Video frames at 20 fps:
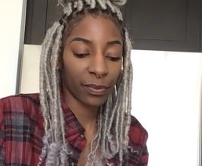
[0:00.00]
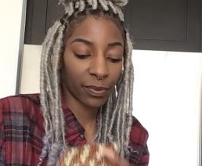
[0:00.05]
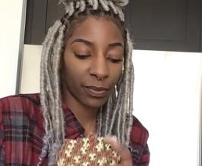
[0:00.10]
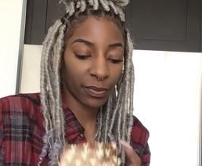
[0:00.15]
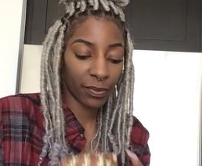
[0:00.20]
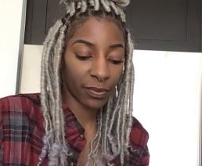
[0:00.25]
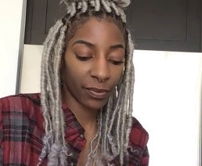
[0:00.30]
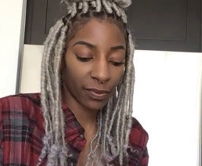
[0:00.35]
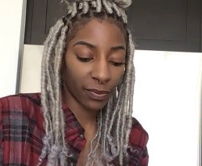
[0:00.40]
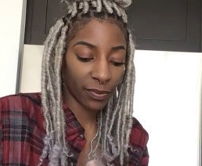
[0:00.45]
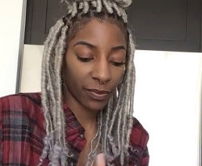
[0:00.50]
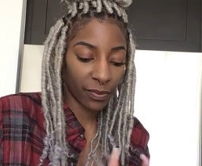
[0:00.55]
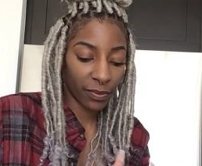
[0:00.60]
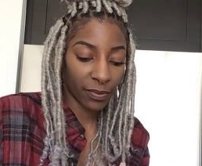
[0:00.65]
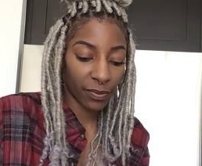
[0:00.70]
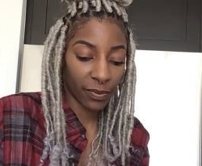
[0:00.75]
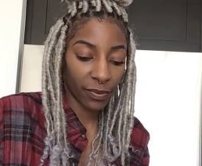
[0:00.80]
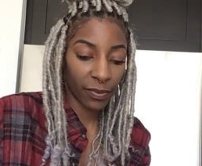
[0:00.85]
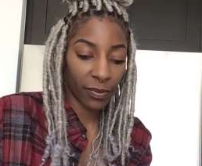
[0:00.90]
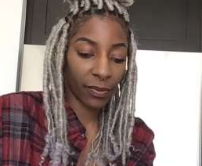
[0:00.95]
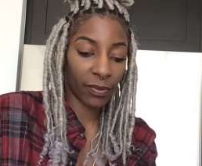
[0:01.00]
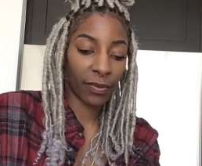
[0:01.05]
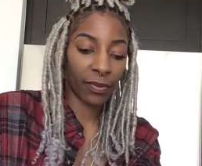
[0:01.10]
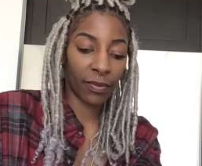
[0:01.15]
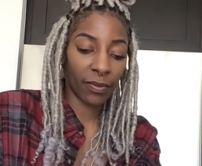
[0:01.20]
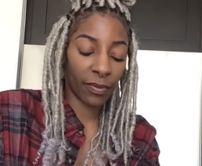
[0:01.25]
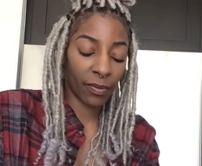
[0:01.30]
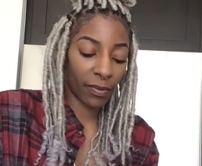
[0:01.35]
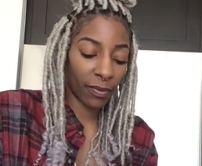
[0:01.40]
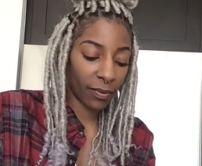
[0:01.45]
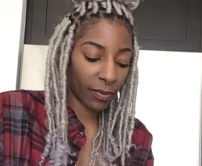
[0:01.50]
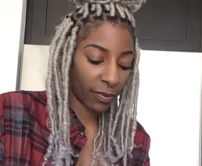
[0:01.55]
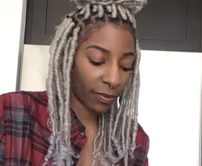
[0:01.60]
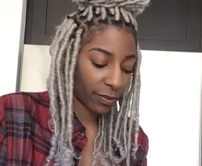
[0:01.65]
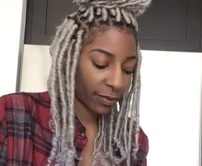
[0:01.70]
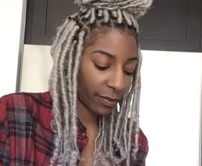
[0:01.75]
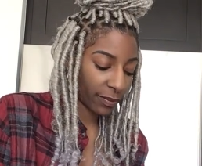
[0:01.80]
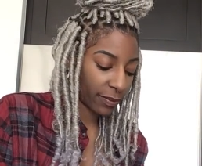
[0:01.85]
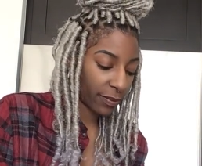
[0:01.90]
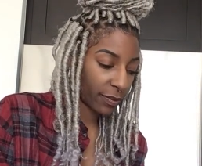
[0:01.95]

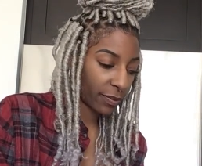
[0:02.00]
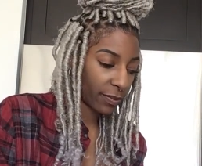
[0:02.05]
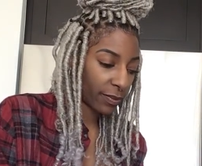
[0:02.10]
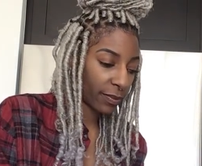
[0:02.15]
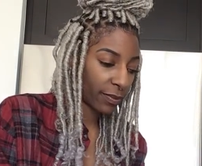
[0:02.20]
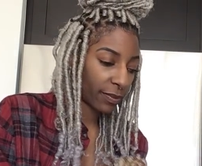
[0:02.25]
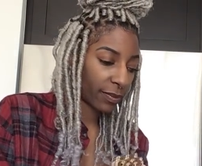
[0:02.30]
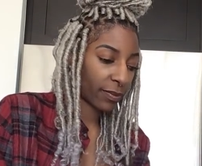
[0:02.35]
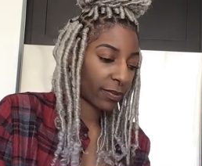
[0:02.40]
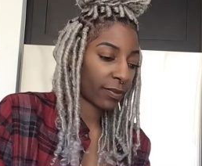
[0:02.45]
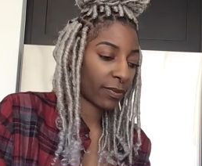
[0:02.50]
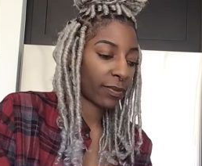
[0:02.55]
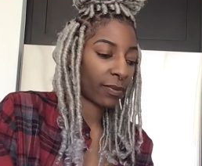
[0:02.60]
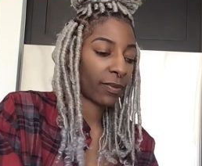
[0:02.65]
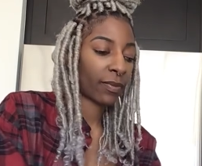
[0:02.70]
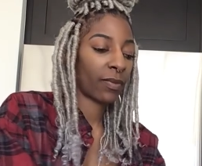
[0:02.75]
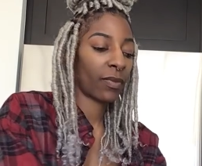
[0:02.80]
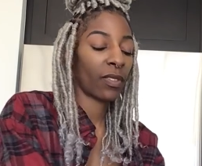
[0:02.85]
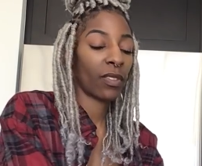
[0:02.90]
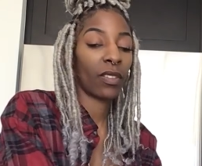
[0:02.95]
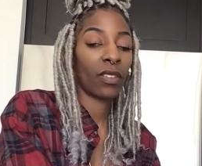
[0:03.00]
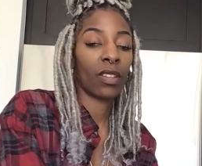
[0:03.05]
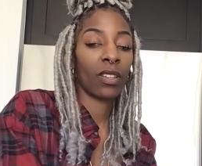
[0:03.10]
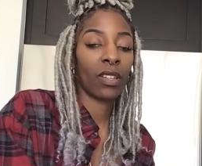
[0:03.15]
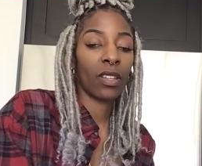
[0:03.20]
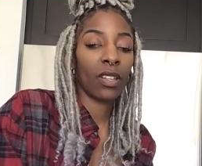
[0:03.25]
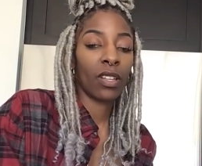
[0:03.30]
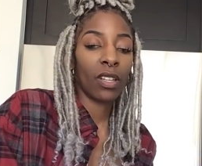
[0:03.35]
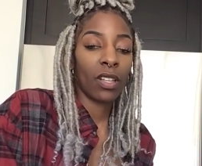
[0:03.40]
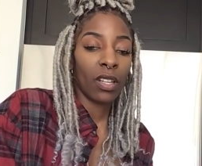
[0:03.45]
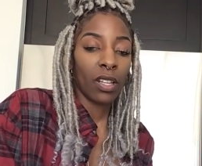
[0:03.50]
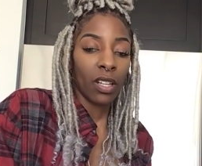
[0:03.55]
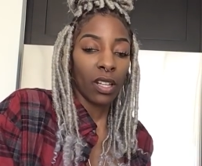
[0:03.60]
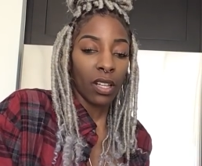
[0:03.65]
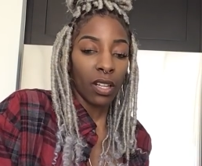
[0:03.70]
No one is speaking in this clip.